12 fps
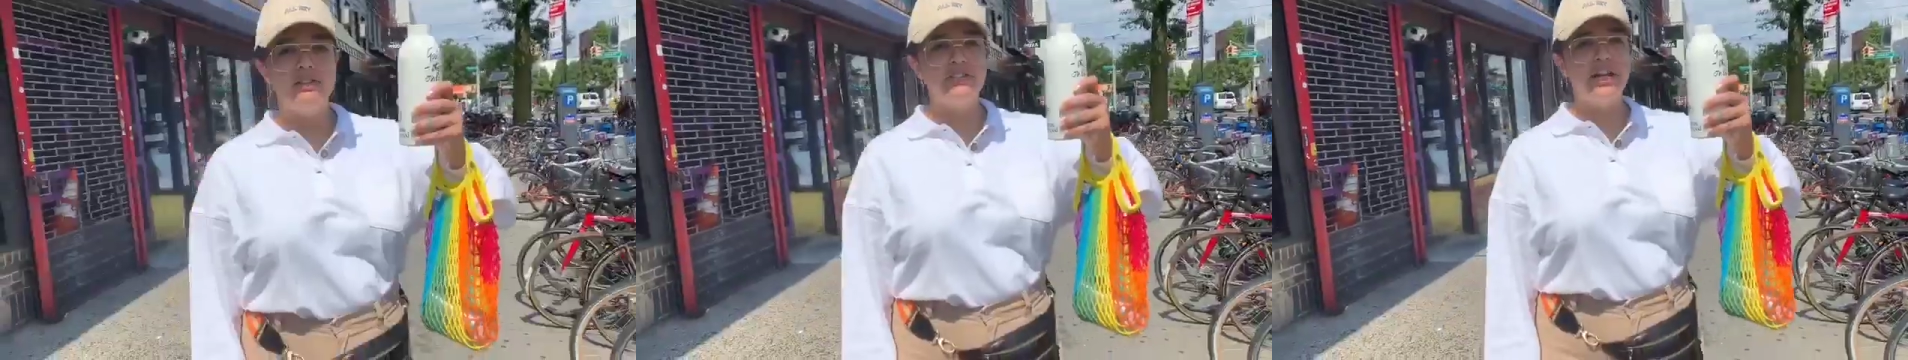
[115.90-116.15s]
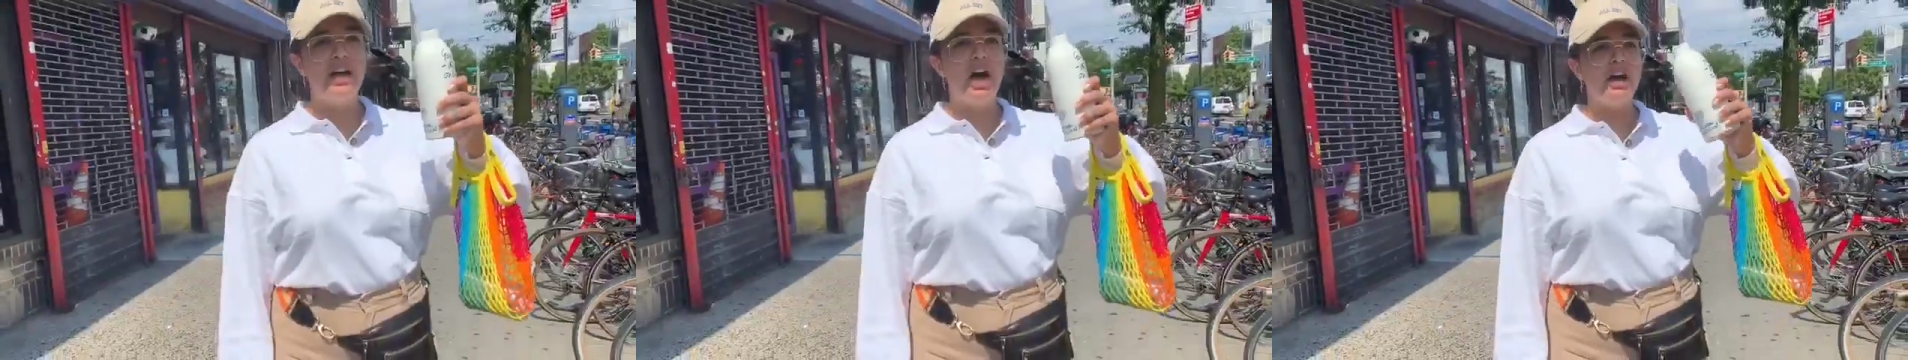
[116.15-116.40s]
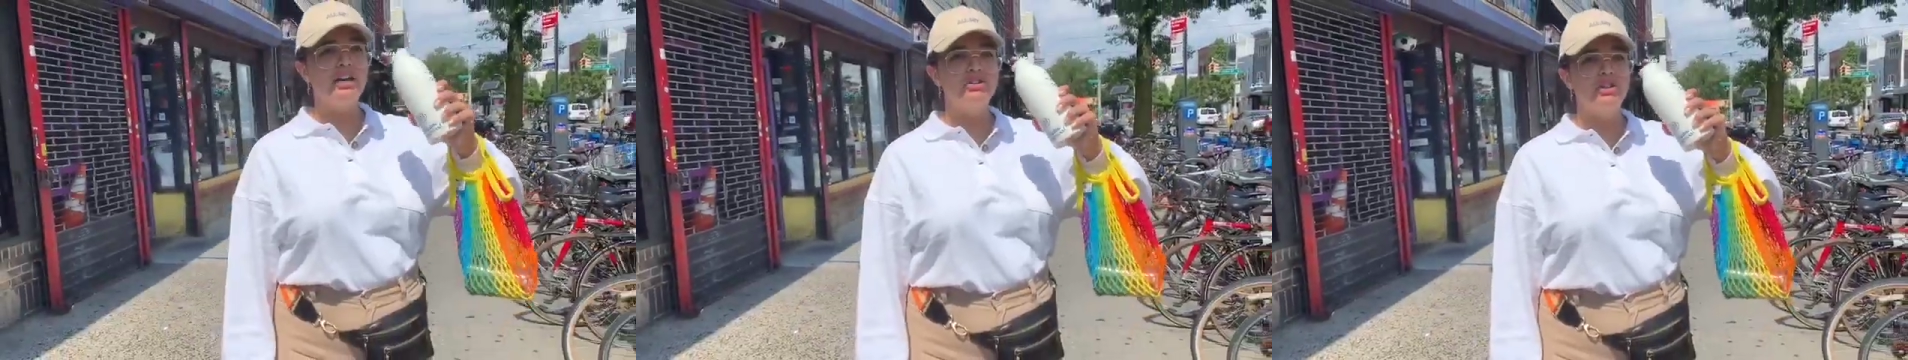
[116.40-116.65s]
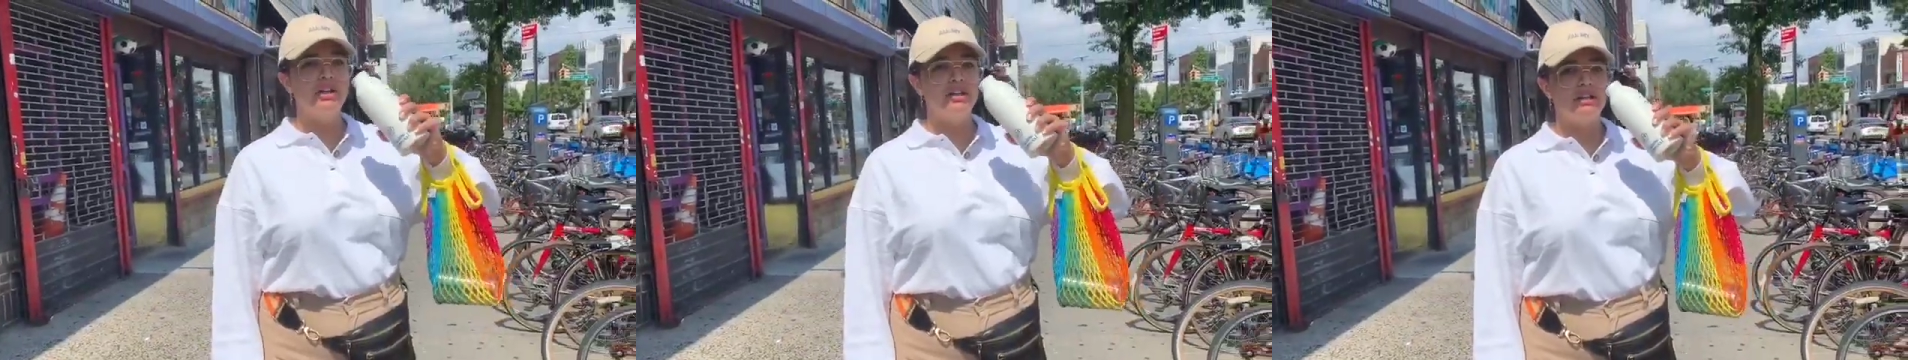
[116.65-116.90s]
stay
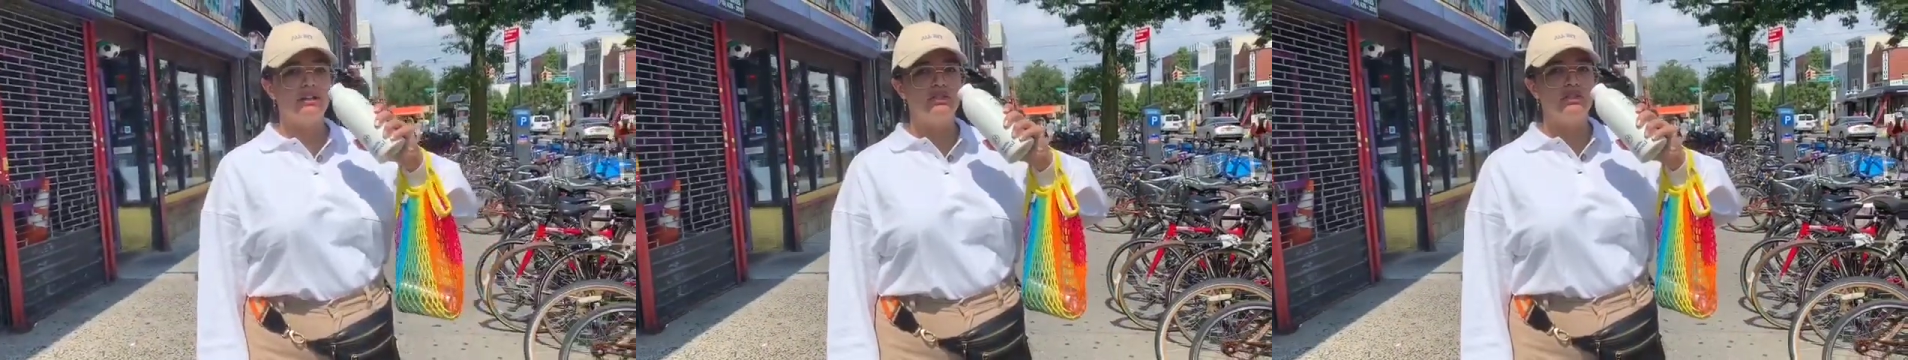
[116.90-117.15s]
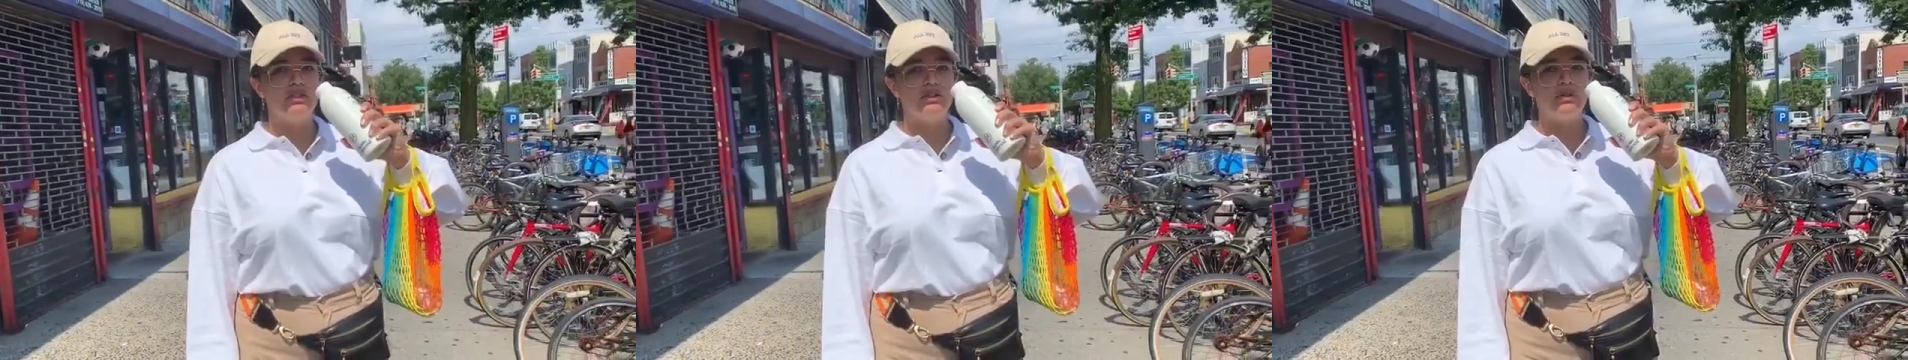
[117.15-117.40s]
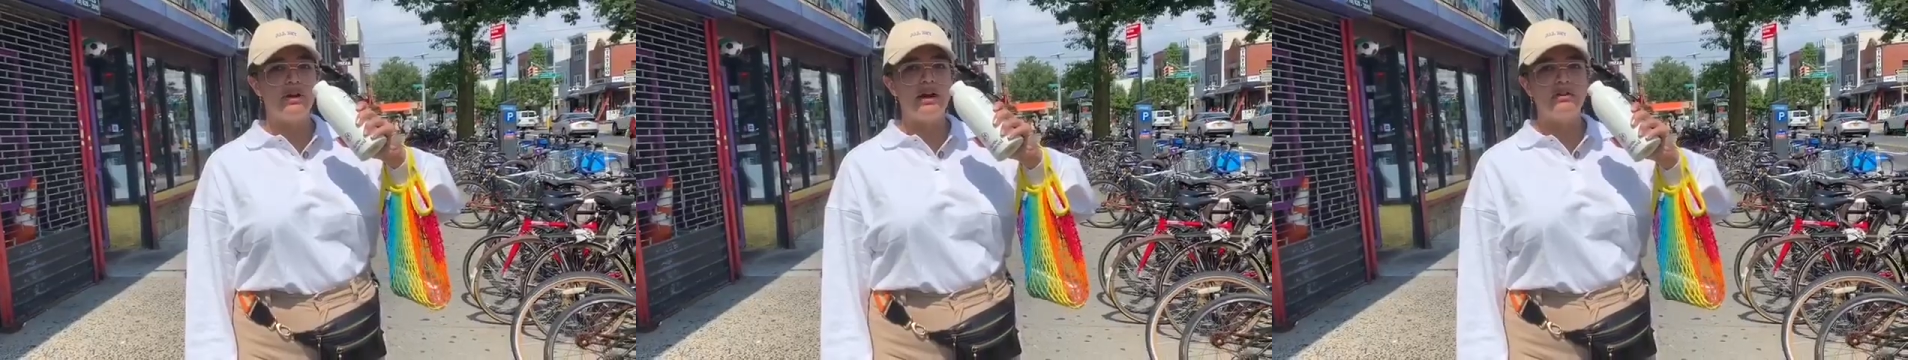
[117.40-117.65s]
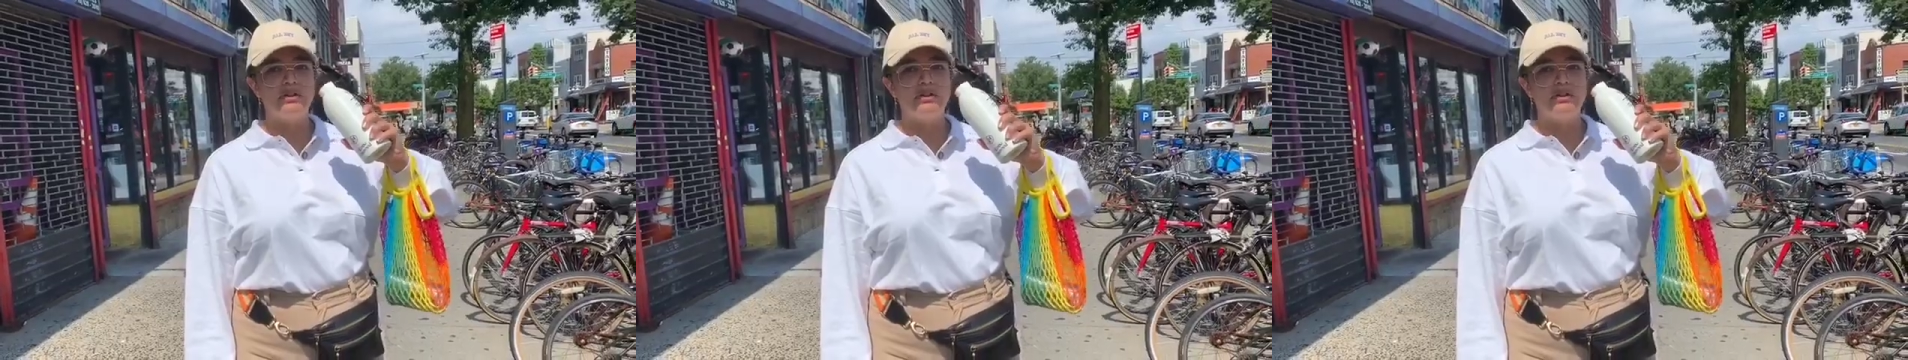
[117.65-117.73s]
hydrated throughout